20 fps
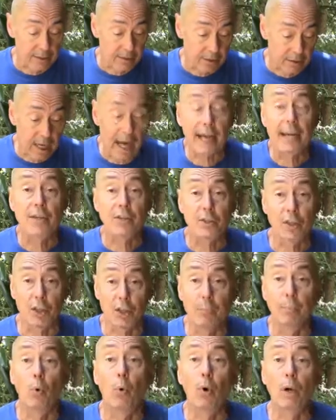got us to the
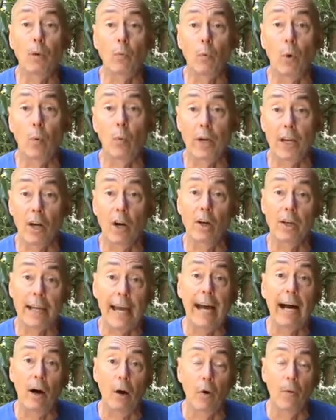point where we are
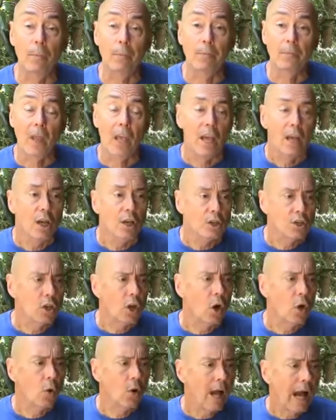now.
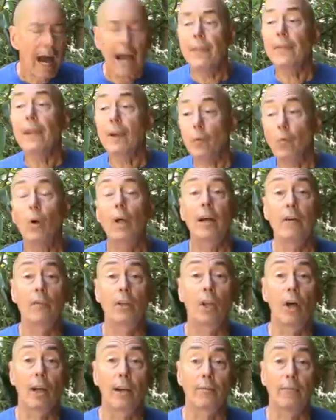So I think we'll have a
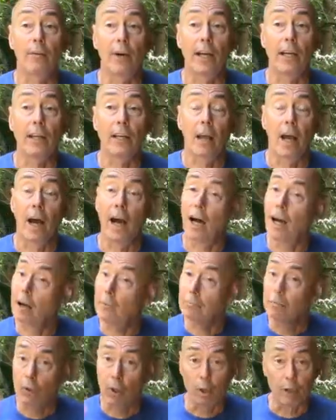lot of fun.
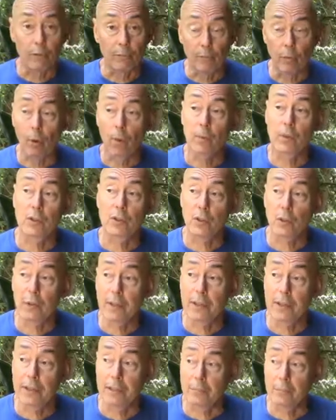Looking forward to
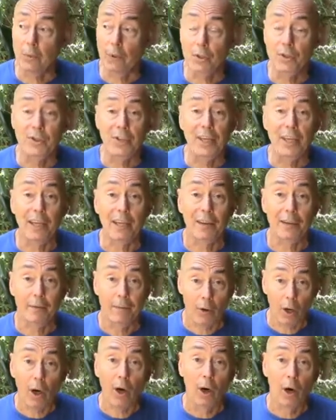it. We'll see you in the
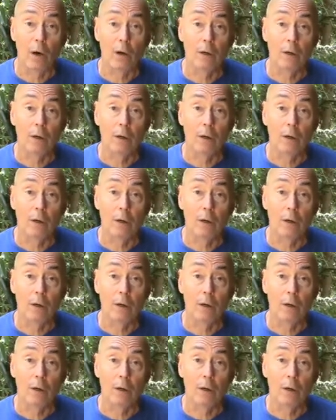fall.